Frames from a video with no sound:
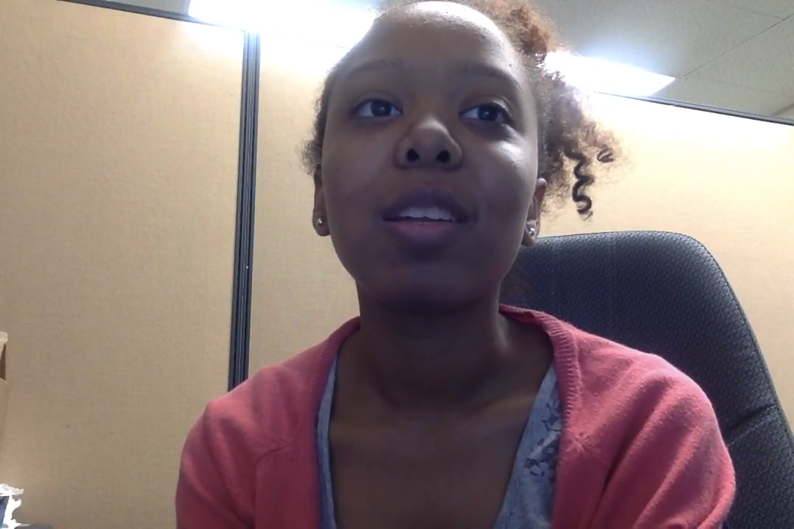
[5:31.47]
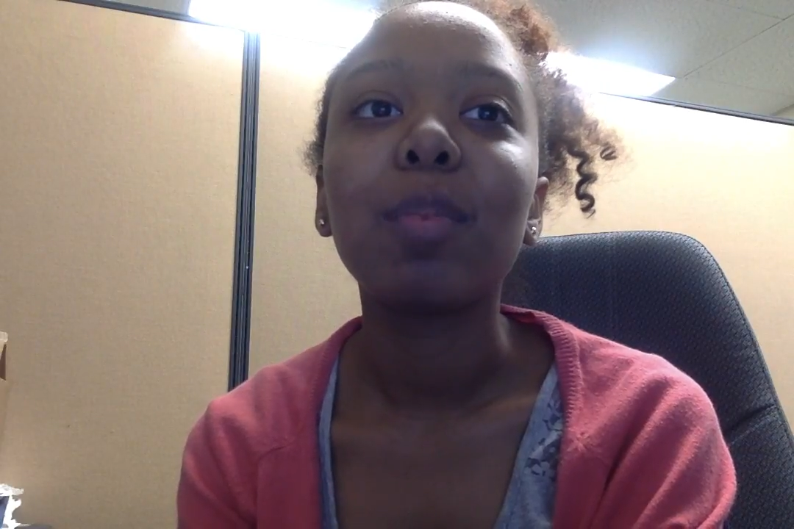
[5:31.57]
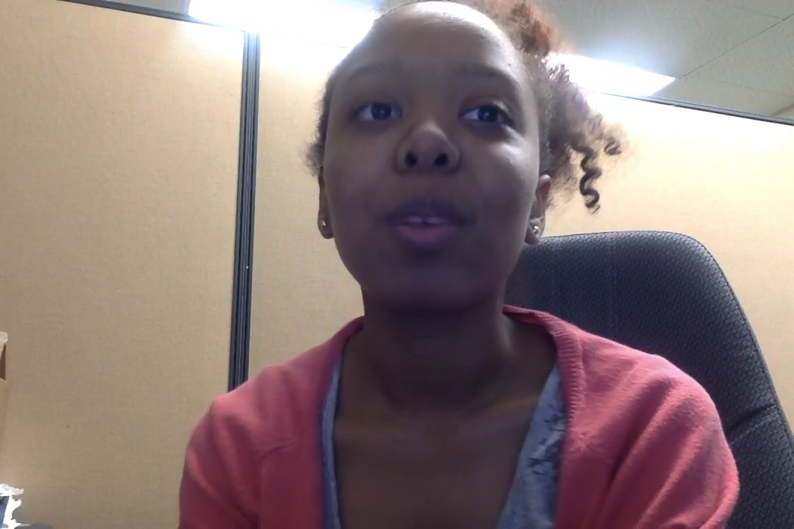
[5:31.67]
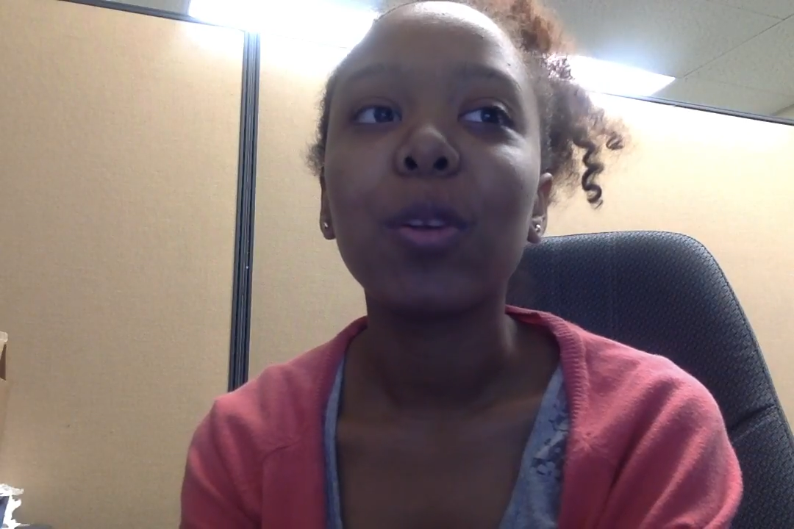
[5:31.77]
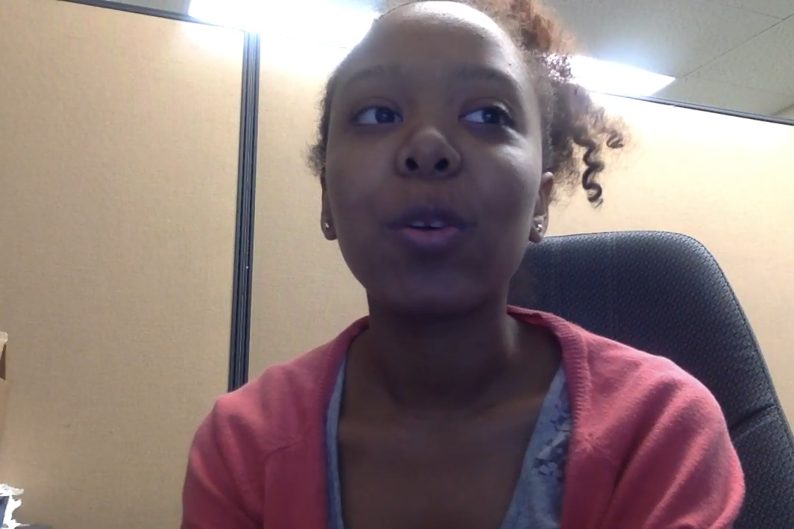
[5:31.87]

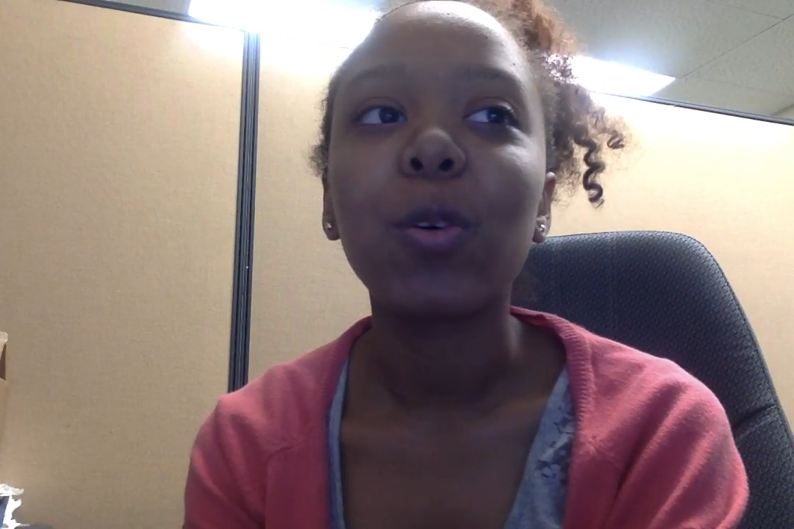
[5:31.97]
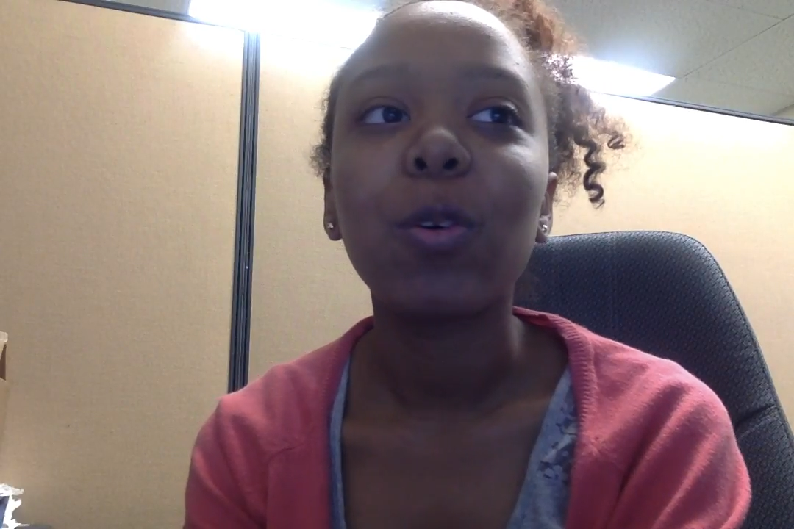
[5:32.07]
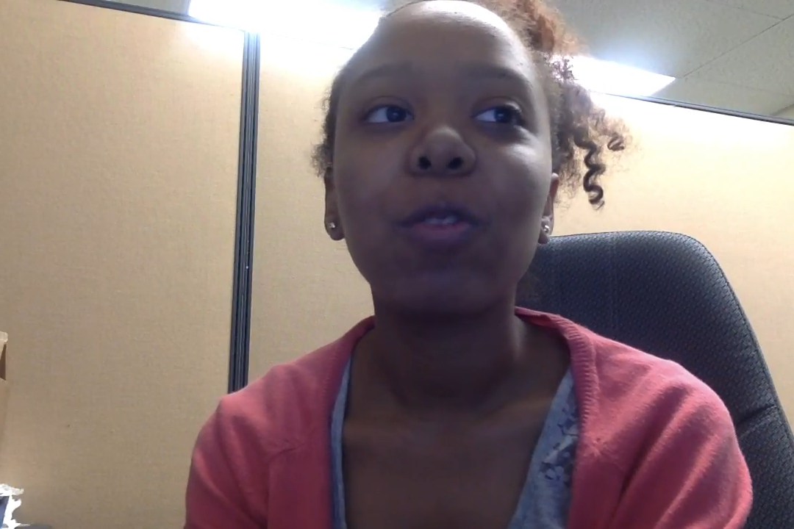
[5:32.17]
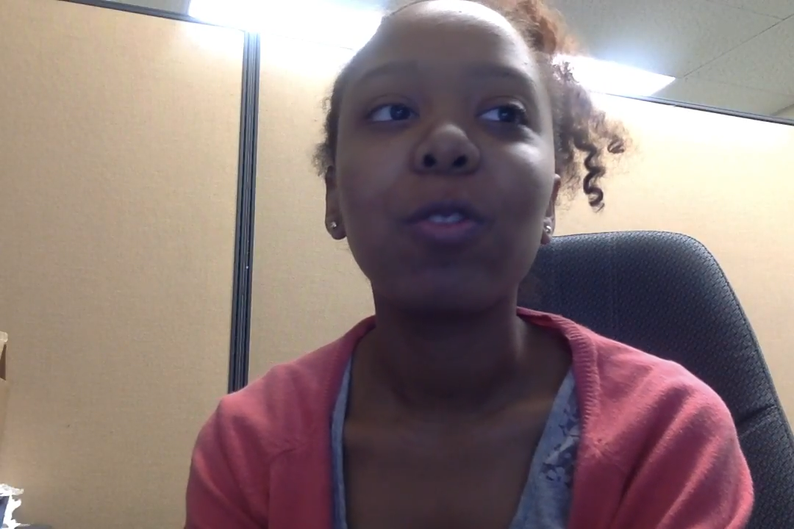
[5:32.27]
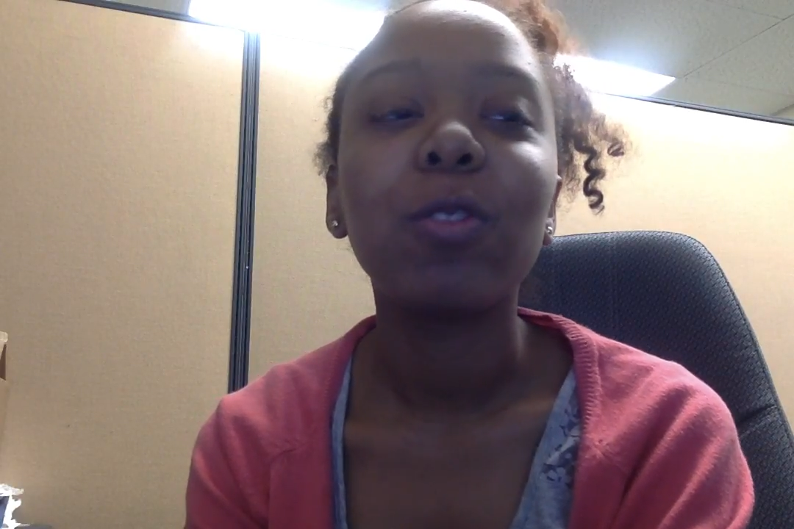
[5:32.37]
depend on
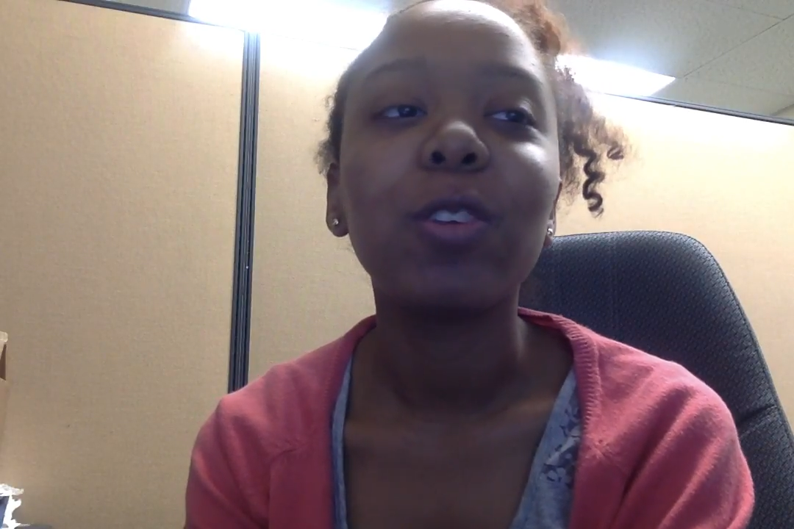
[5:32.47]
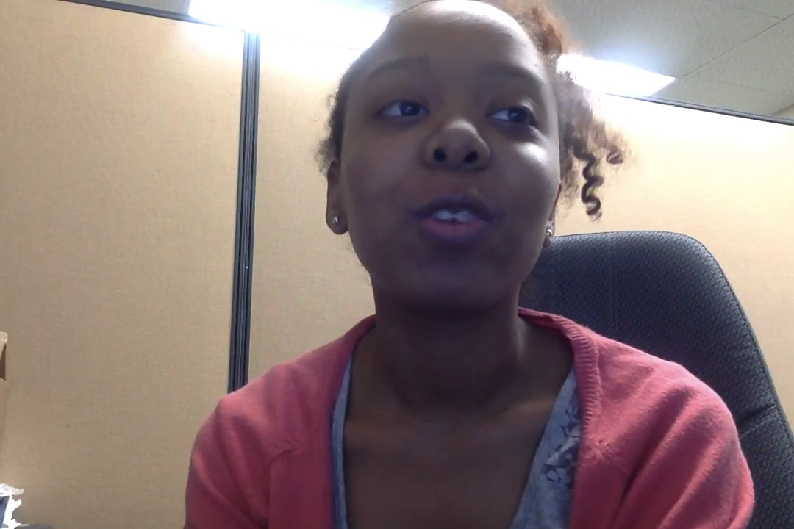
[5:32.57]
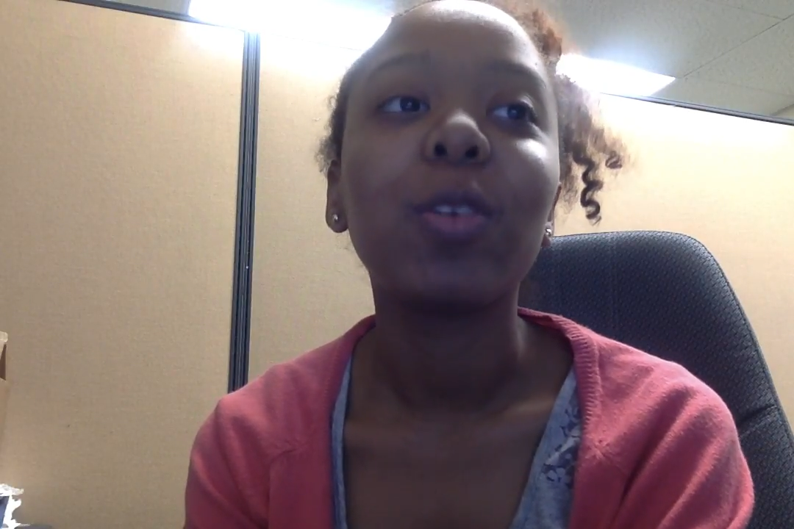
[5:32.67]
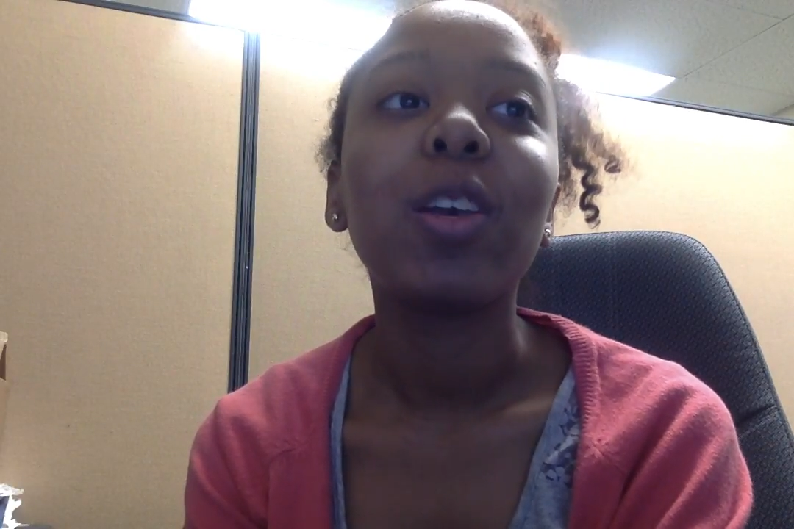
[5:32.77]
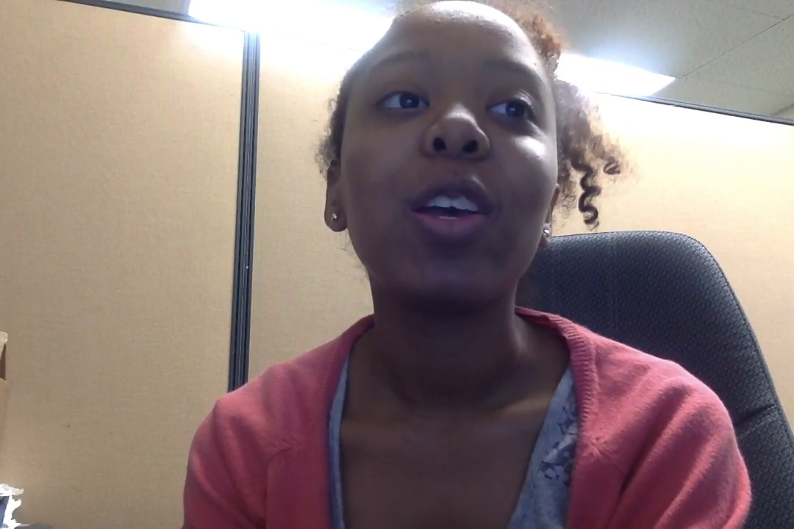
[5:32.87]
court review